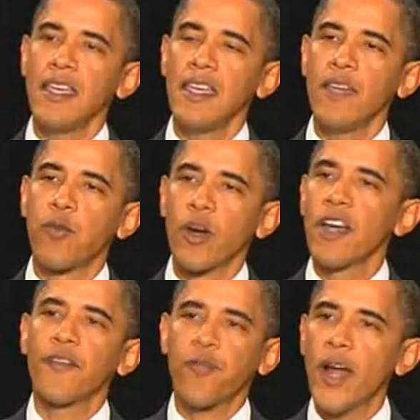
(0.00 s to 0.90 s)
If we're
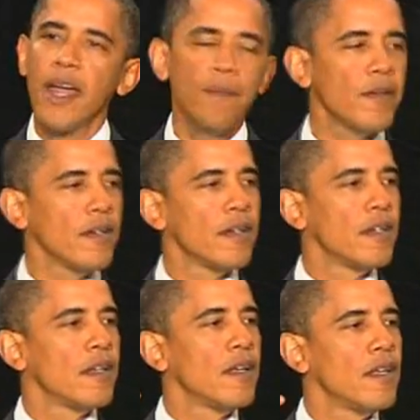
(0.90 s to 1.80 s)
going to frame
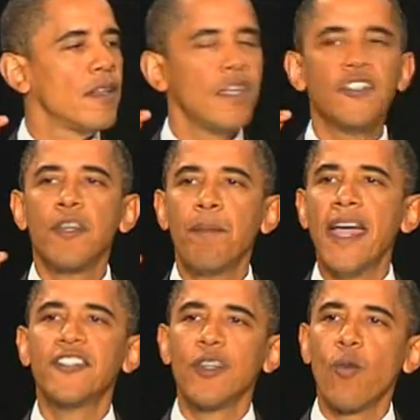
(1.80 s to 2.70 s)
these
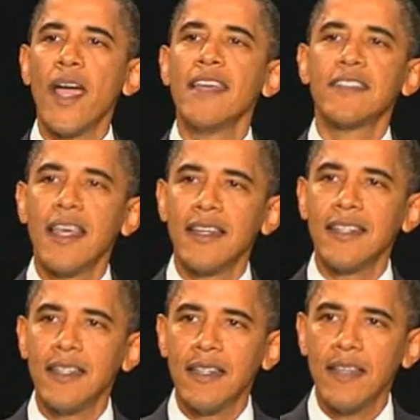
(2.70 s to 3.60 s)
debates in ways that
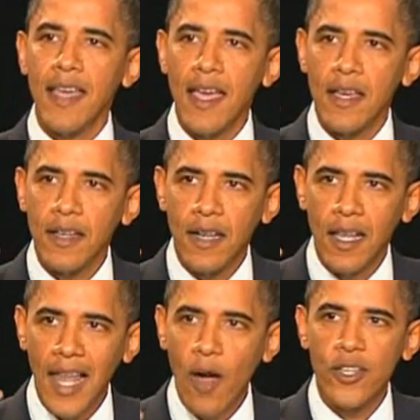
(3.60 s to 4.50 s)

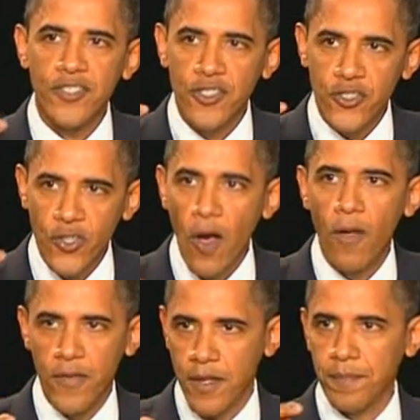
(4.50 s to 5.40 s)
allow us to
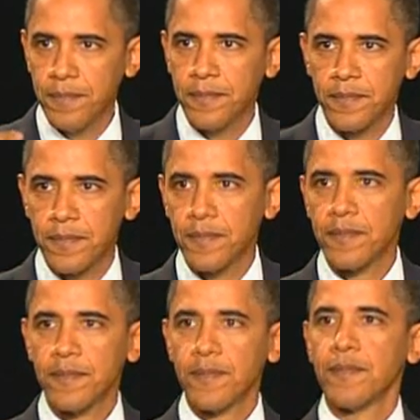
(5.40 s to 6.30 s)
solve them,
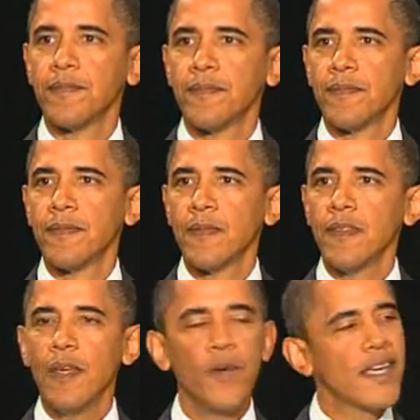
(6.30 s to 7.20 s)

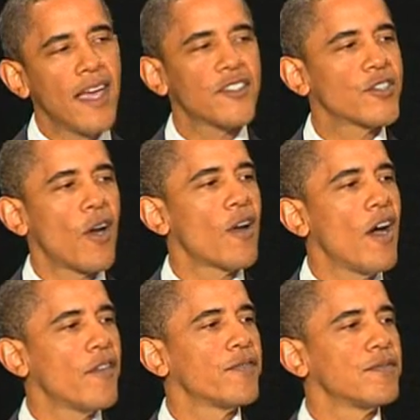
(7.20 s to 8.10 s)
then we can't start
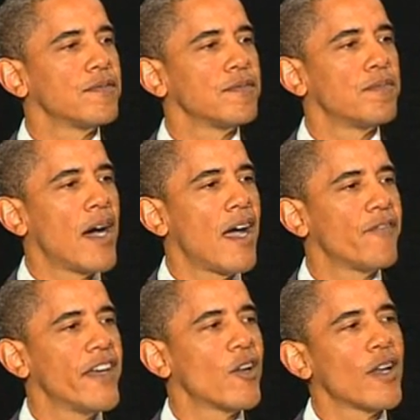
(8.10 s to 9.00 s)
off by
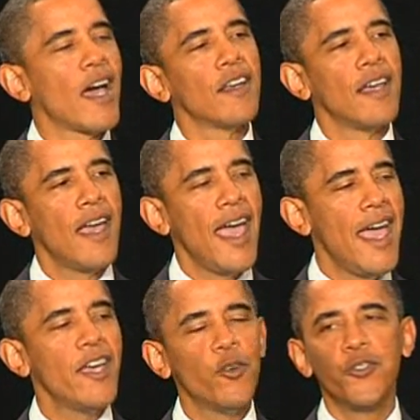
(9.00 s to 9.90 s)
figuring out,
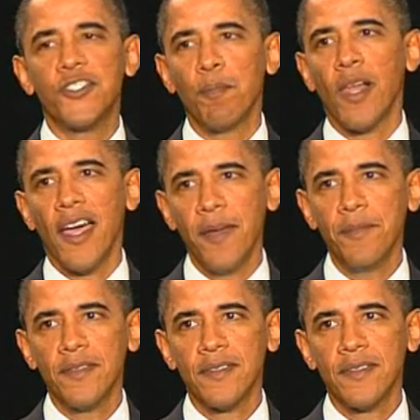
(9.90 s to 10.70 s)
A, who's to blame,